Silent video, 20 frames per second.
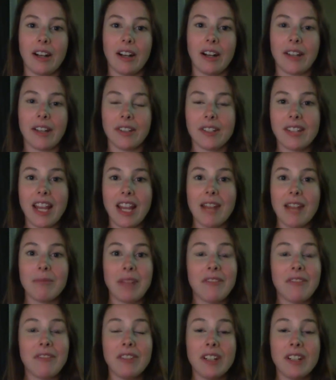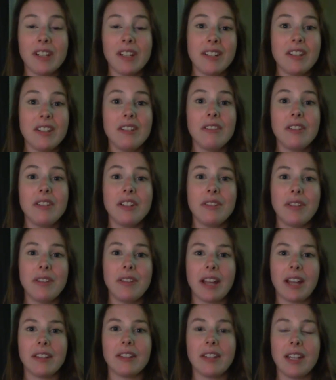at the same level as you, you
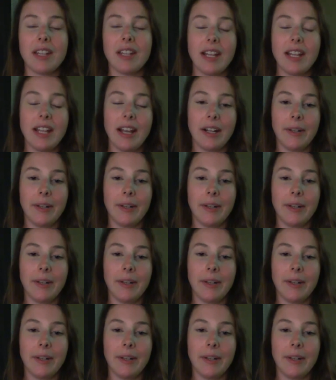get the